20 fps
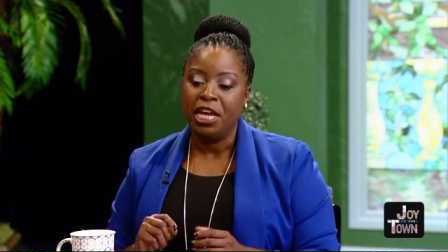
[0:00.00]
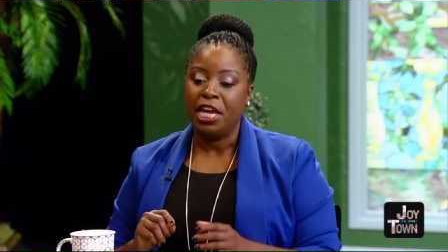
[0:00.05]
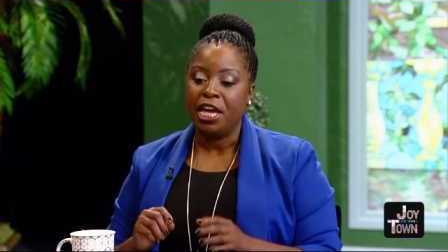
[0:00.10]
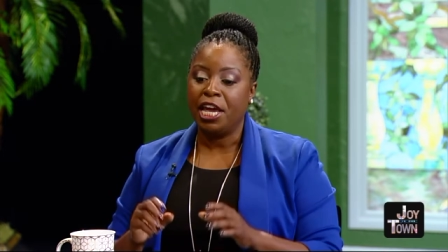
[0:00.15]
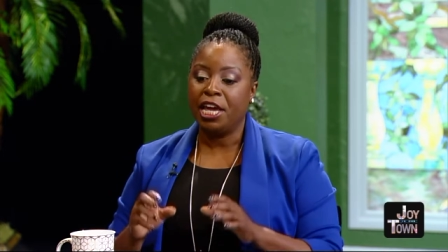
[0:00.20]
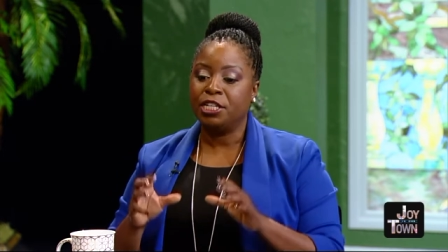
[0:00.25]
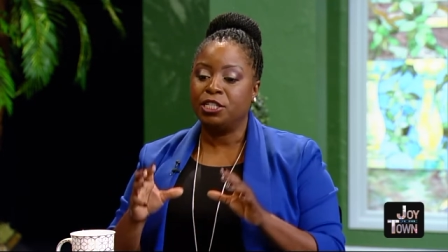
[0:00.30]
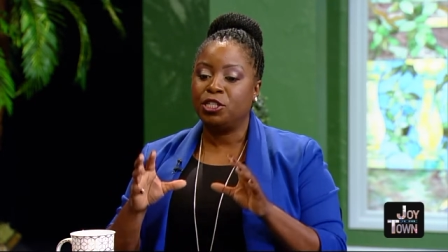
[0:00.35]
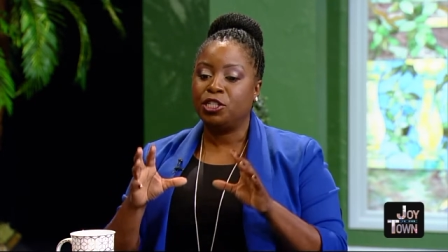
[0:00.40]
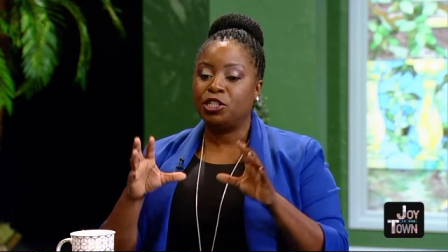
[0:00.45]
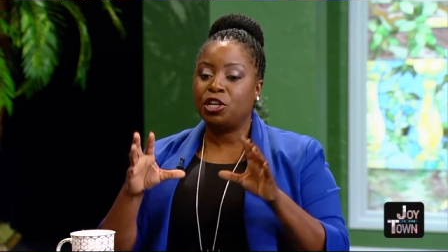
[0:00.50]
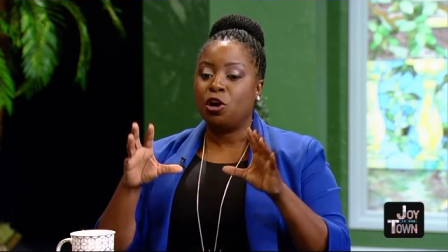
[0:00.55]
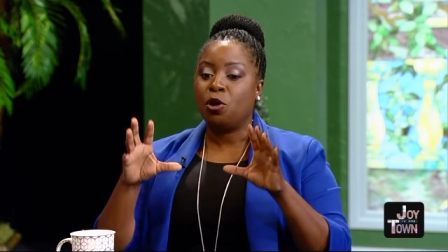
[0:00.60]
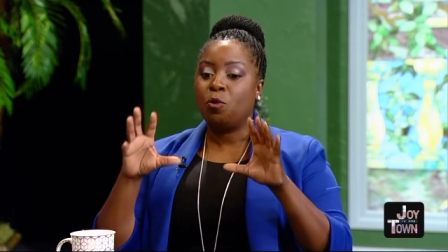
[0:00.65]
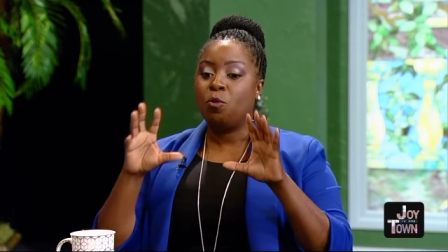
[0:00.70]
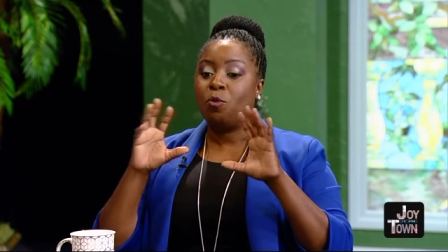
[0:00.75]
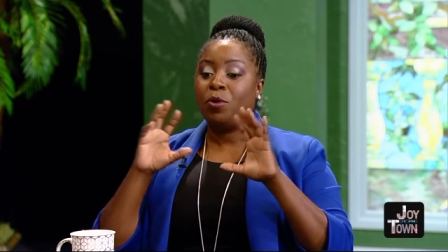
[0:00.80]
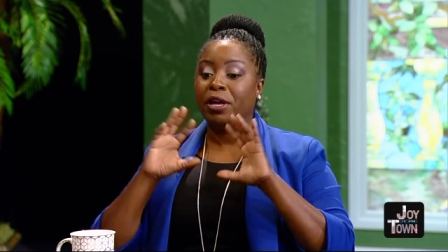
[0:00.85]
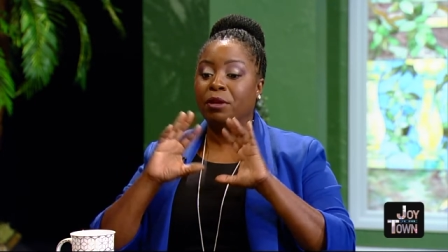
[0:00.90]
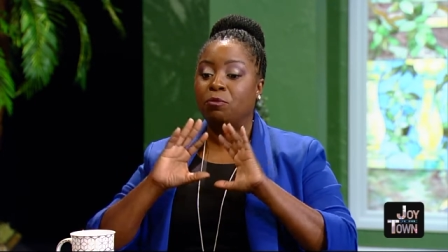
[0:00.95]
And so
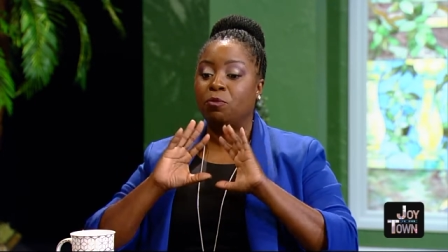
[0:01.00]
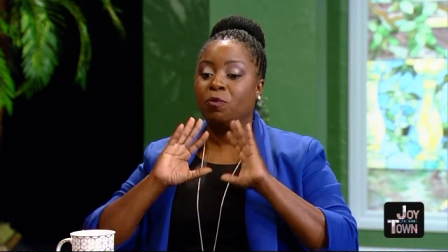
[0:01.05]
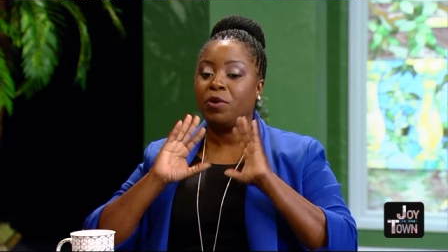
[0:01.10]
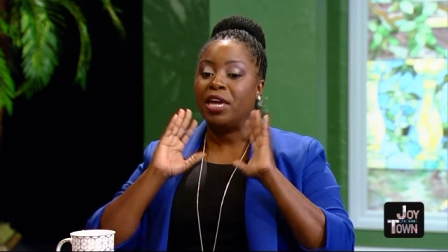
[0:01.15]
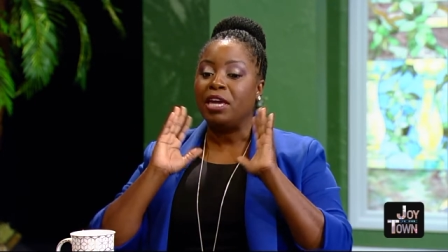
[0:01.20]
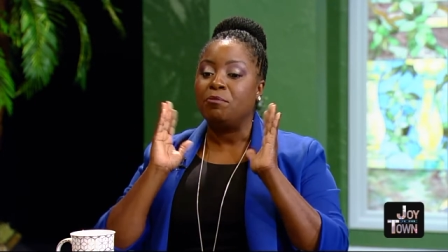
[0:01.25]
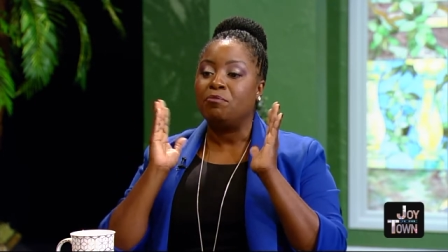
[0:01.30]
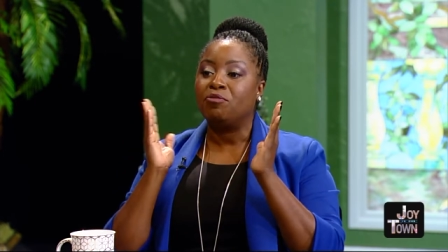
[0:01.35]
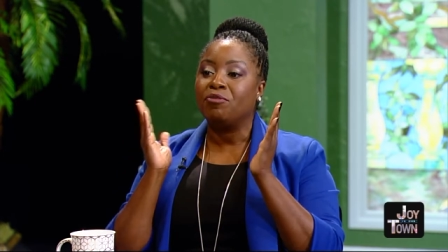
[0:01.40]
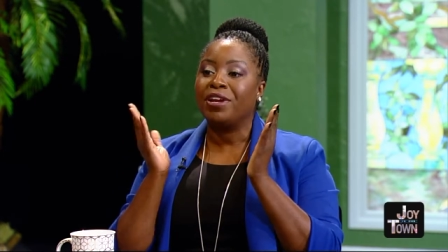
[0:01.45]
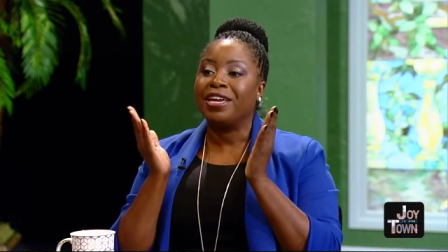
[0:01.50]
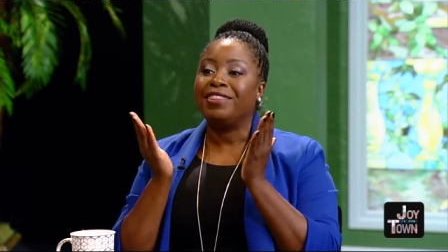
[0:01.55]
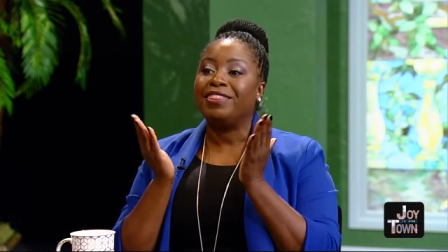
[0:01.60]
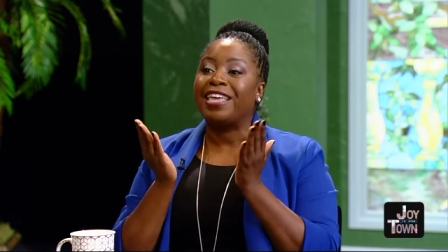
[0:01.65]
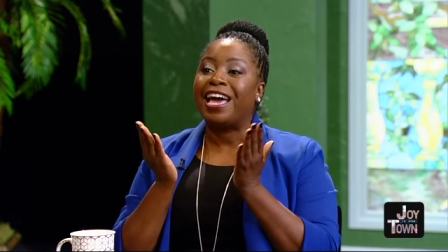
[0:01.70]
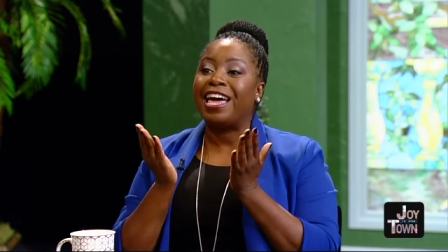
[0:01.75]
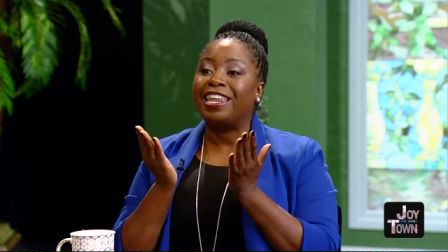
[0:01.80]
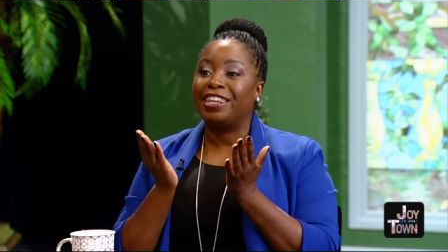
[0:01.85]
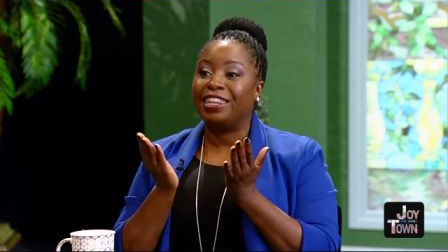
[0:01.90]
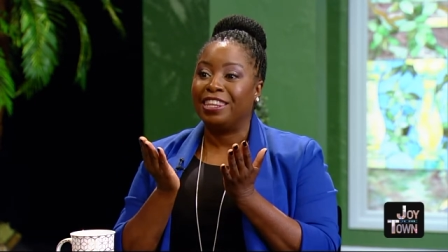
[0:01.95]
when we bring
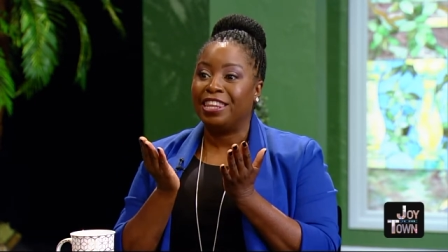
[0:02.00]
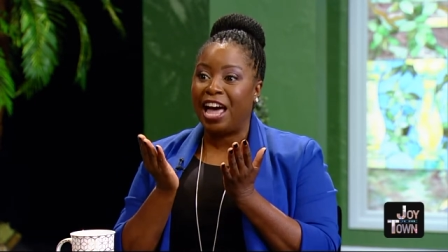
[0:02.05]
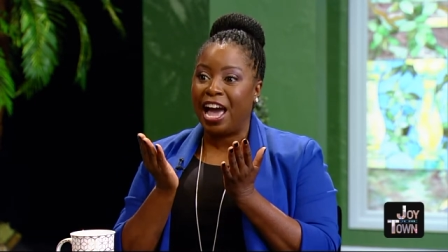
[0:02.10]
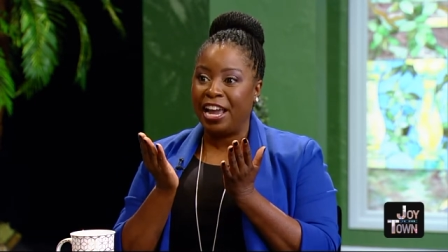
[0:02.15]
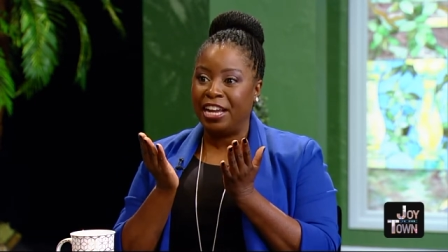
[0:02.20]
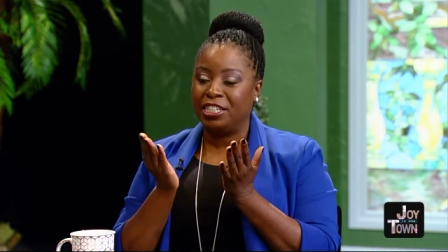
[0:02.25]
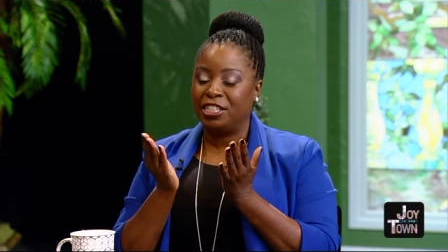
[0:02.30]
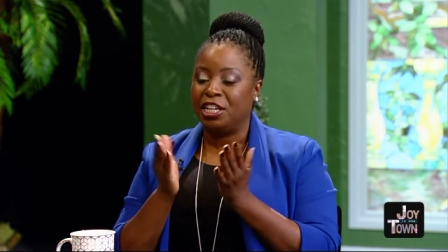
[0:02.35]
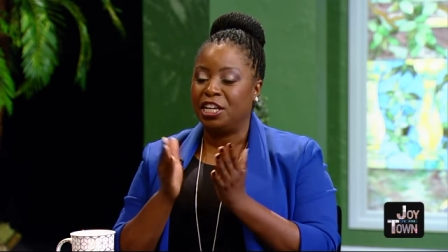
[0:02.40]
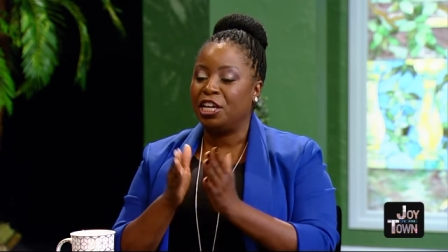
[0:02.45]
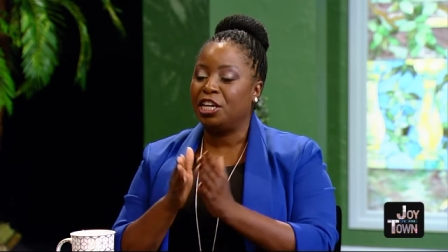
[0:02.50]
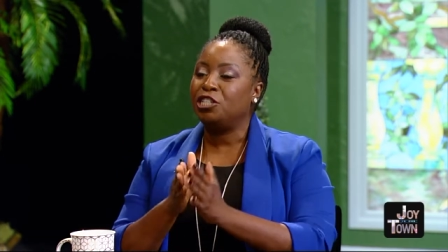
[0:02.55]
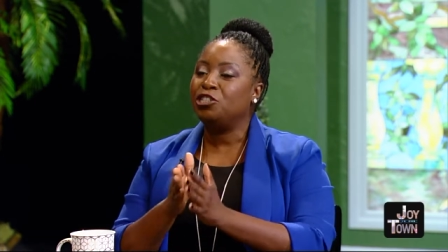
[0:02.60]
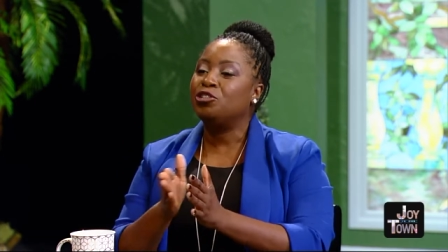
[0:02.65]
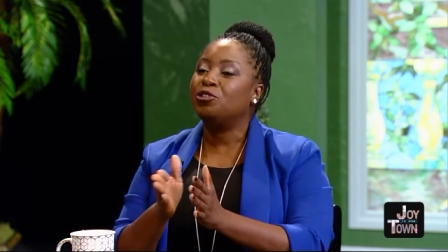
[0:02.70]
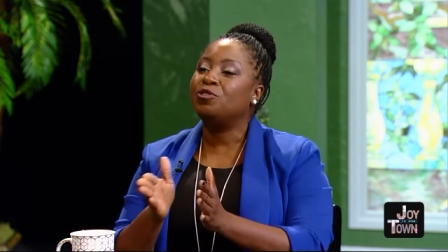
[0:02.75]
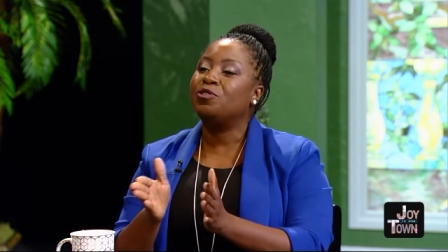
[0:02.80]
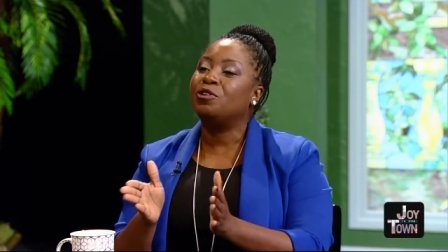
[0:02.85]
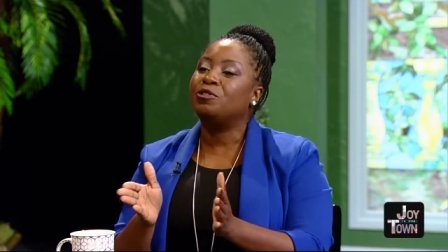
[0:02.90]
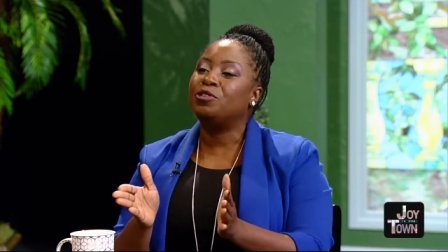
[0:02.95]
that light
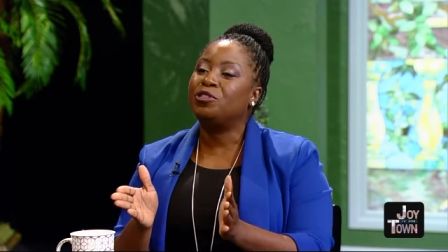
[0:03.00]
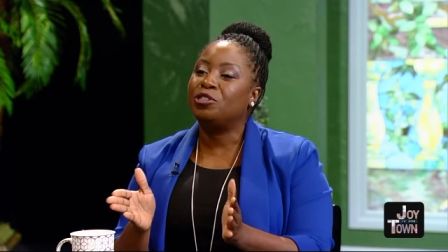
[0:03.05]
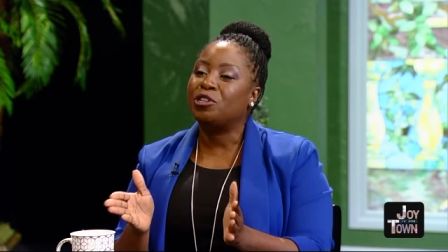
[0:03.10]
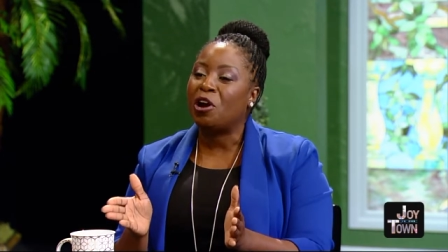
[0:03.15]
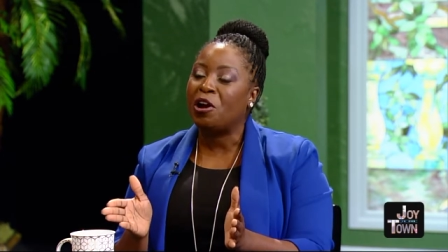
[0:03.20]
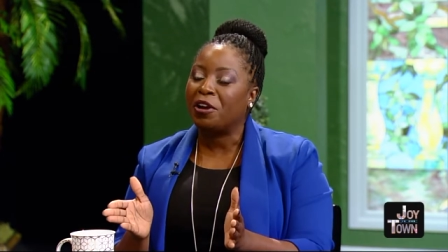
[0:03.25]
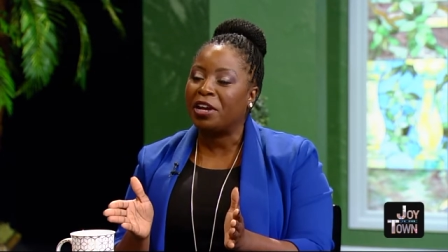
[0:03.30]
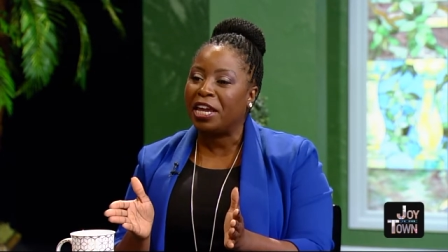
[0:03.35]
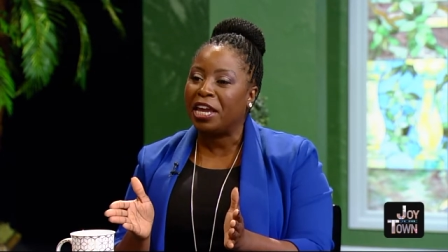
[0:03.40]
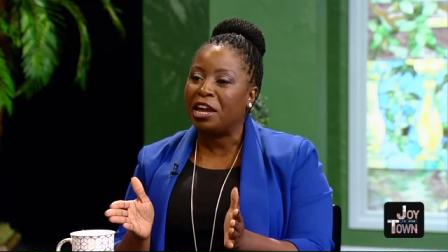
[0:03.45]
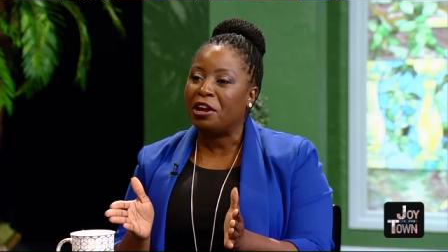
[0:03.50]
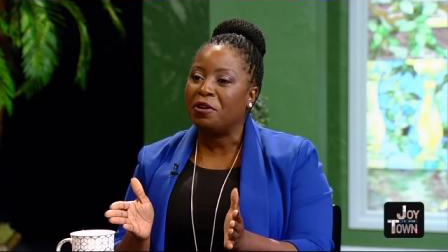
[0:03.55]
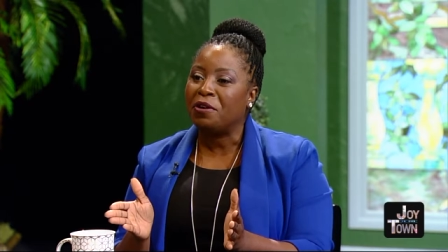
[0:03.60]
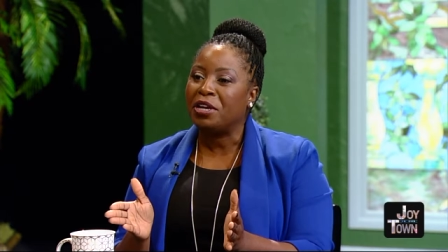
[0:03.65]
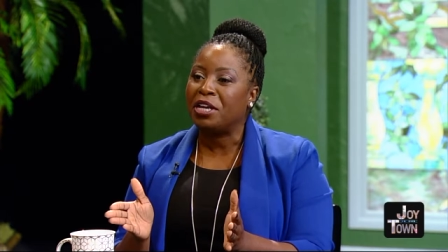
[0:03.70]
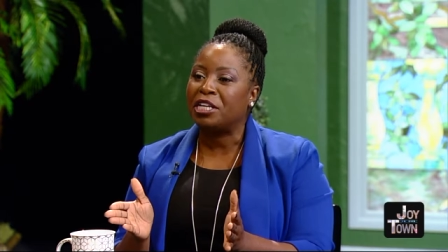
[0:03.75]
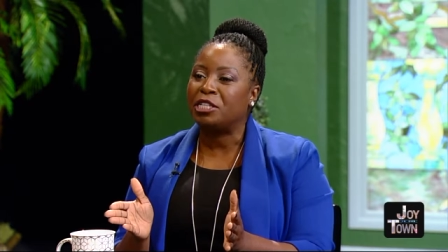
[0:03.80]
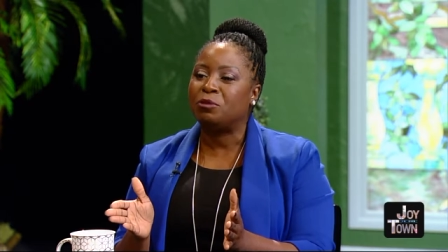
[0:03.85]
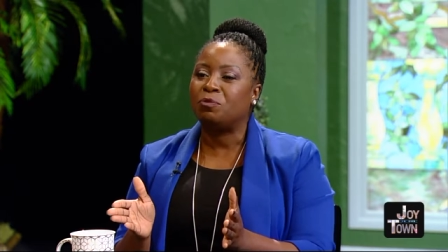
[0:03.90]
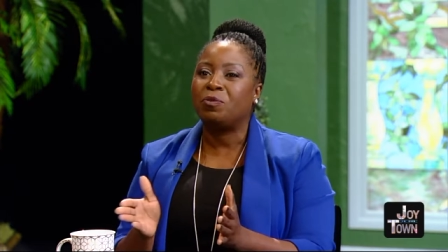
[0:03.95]
into those dark areas,